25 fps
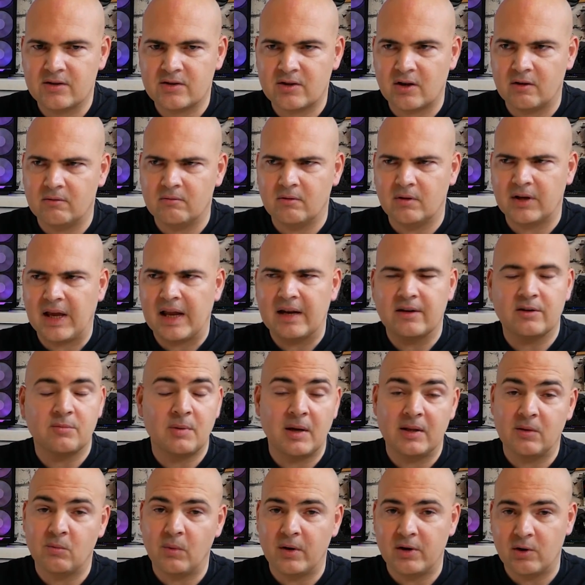So again,
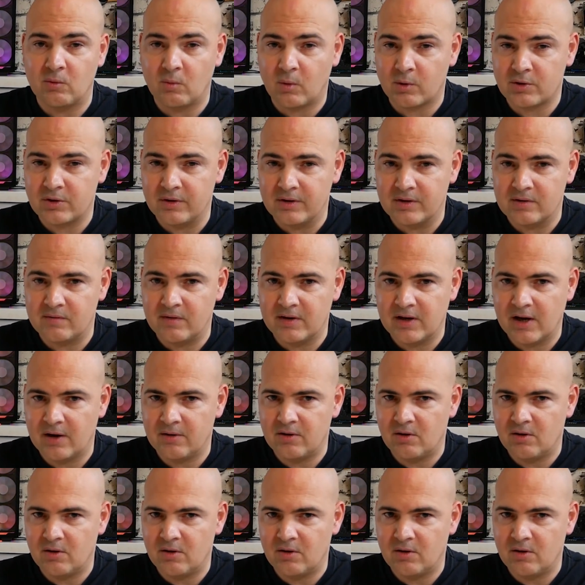depending when you're watching this video,